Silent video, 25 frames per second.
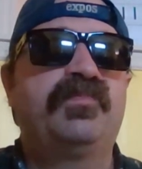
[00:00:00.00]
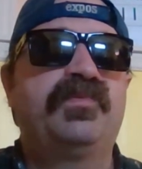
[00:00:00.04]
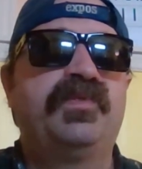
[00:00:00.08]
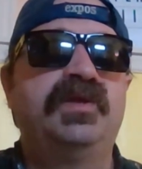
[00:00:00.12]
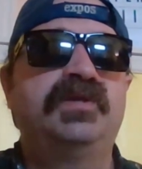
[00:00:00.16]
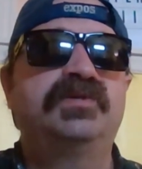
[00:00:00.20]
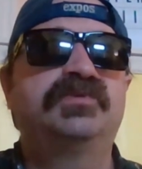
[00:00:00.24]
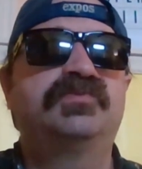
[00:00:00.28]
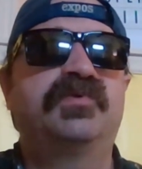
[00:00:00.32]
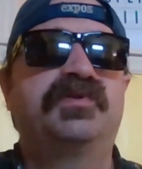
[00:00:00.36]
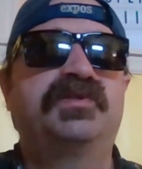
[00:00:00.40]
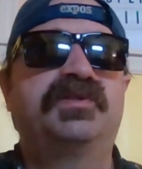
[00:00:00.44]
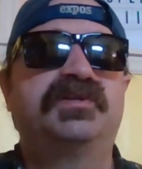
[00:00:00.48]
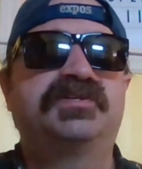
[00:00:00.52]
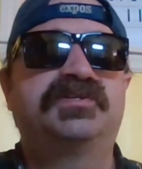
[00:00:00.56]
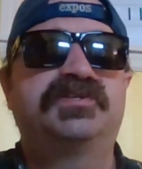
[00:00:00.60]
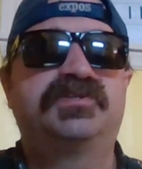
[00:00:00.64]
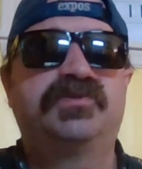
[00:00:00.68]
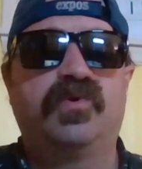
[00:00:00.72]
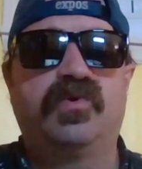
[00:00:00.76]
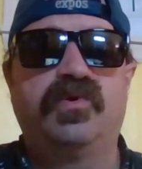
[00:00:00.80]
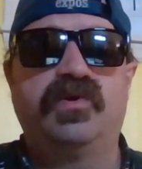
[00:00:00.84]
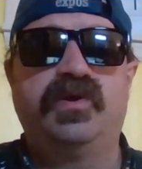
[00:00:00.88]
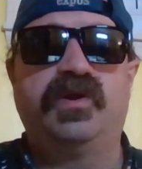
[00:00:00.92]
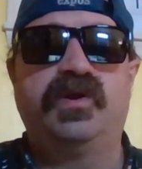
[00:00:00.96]
things with the
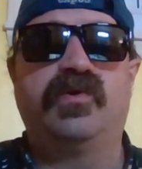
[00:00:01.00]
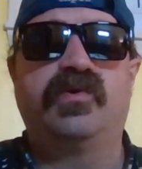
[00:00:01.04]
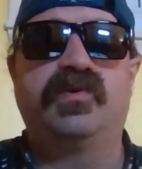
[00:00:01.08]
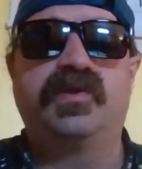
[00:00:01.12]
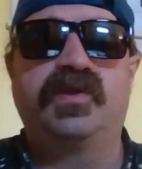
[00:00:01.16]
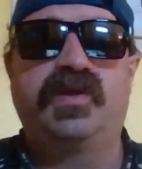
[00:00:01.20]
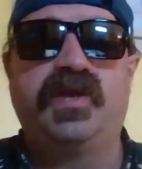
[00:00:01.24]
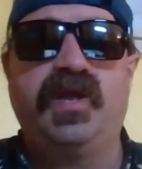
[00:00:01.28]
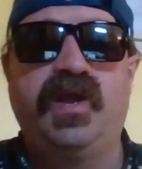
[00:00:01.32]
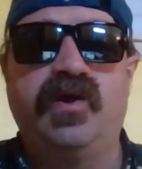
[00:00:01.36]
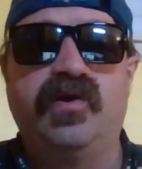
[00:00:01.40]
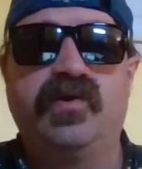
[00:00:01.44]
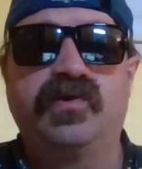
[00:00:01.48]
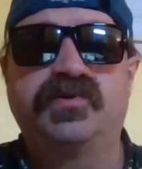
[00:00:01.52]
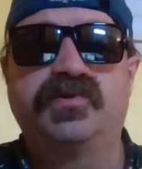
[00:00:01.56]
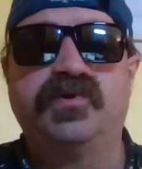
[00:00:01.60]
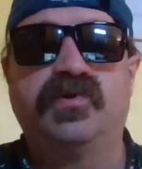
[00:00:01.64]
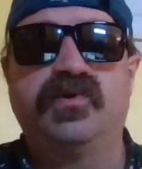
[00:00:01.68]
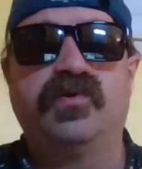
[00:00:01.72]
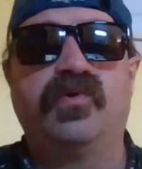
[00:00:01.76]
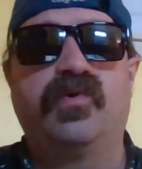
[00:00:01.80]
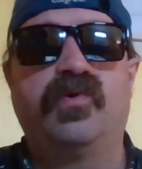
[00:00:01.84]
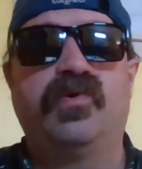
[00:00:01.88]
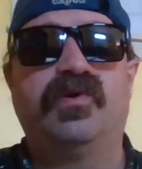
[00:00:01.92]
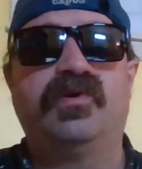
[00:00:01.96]
story or the
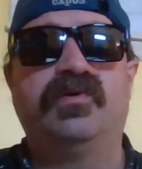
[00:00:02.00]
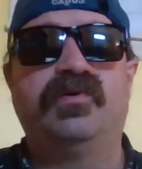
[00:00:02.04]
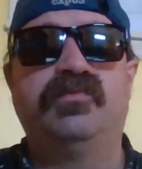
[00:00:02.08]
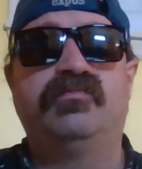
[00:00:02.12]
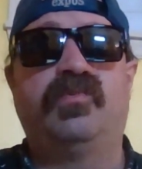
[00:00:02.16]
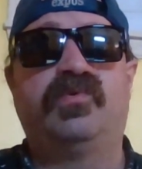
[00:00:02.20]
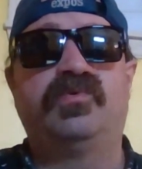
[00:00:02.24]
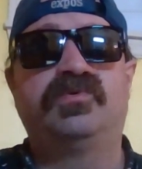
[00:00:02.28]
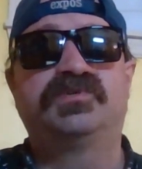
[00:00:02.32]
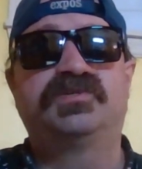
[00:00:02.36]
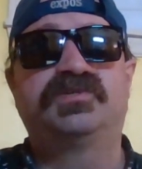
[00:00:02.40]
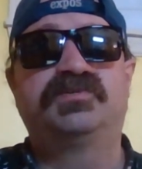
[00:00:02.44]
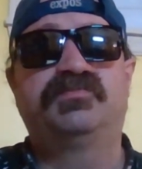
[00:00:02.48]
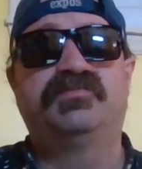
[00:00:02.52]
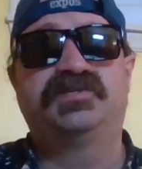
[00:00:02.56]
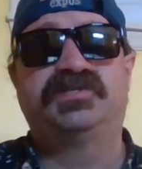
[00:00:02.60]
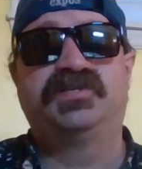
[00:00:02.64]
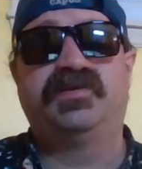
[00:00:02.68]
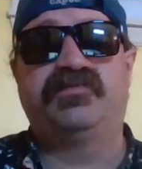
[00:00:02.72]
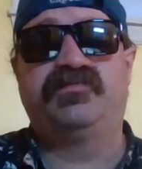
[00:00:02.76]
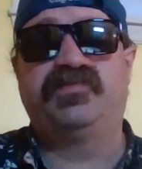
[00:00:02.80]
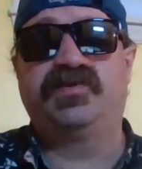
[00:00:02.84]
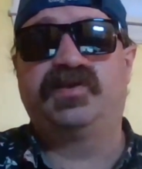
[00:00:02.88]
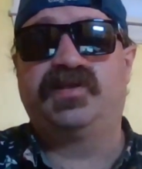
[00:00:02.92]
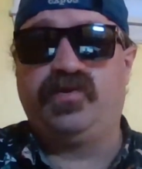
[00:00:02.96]
character, or more
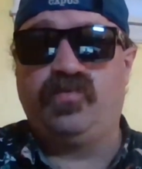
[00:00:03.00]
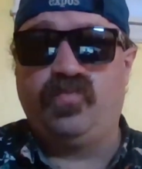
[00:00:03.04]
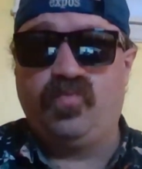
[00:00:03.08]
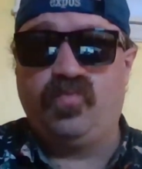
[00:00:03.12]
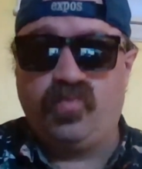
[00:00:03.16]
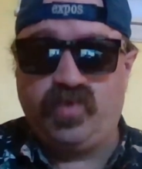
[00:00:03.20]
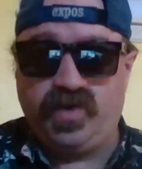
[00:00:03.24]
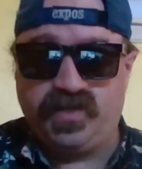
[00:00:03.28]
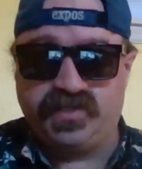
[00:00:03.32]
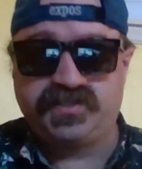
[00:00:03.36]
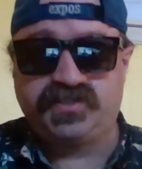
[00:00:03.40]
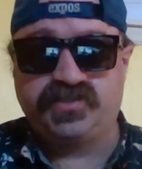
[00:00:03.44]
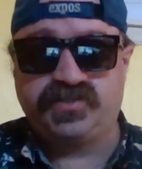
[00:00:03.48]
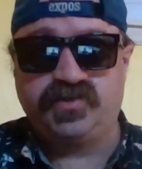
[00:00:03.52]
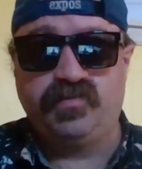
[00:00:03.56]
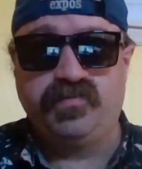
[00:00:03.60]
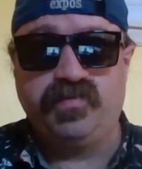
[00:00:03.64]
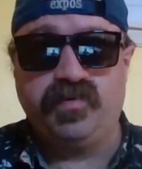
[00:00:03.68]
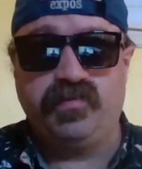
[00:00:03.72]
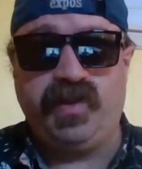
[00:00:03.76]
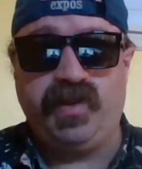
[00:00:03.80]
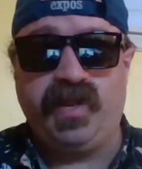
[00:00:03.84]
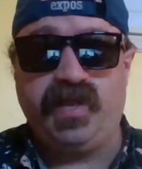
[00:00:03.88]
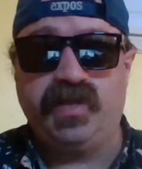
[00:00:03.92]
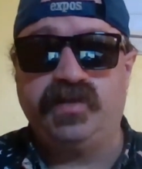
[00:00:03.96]
specifically with
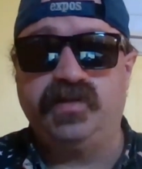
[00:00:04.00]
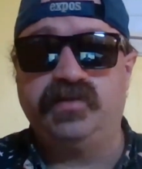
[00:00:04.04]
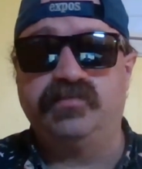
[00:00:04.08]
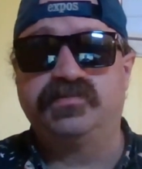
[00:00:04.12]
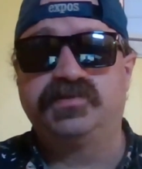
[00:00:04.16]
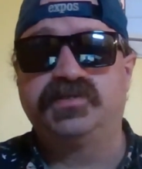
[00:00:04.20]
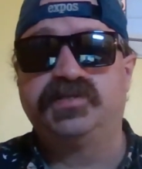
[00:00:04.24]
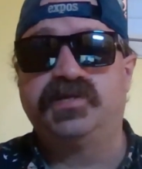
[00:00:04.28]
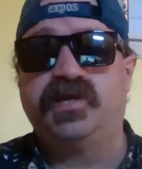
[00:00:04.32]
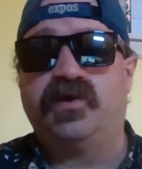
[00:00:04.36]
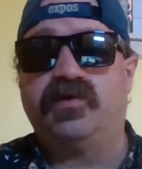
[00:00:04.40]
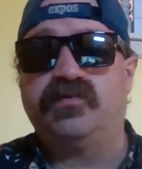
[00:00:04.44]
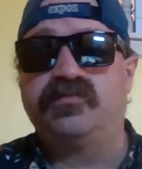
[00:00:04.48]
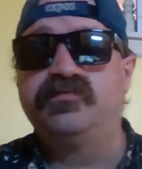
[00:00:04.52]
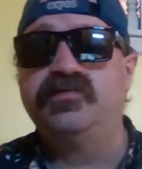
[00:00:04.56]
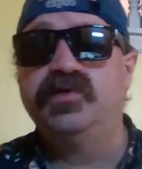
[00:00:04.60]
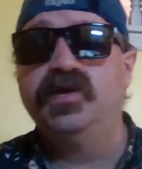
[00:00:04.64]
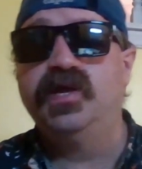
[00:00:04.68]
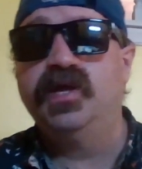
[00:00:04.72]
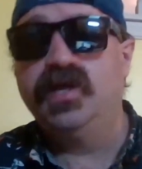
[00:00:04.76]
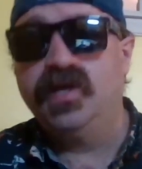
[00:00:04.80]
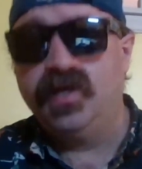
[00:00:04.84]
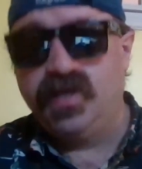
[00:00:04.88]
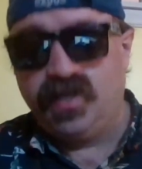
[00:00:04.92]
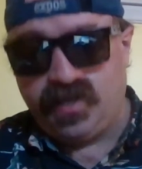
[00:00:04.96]
Superman himself.
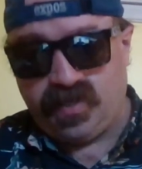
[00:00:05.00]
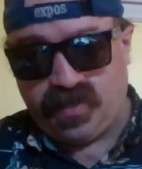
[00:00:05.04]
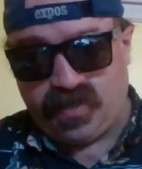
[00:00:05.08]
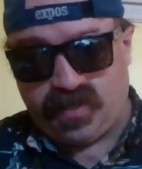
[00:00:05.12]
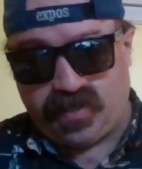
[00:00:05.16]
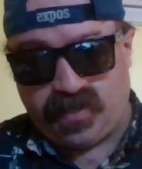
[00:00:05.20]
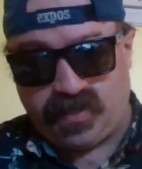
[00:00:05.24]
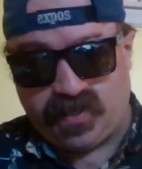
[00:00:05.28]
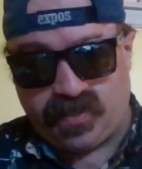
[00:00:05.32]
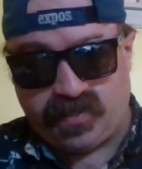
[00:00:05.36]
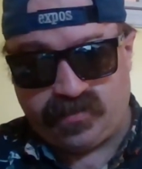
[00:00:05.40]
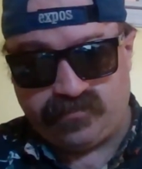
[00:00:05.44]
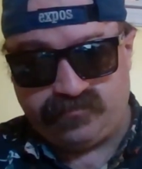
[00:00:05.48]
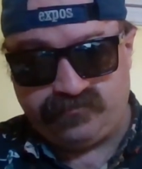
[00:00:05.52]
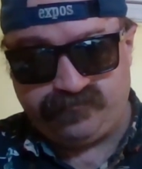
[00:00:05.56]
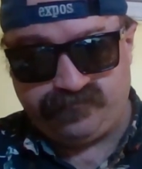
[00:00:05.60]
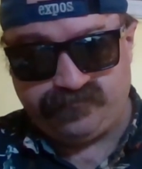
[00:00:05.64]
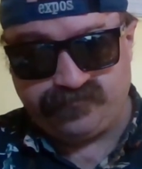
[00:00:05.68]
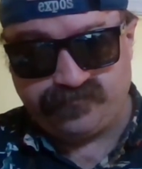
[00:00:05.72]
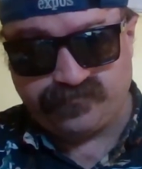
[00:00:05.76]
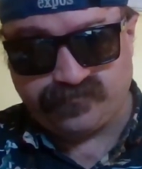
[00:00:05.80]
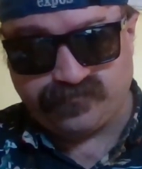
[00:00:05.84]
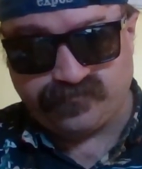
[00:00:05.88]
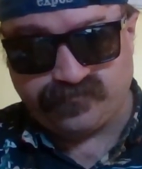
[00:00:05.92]
I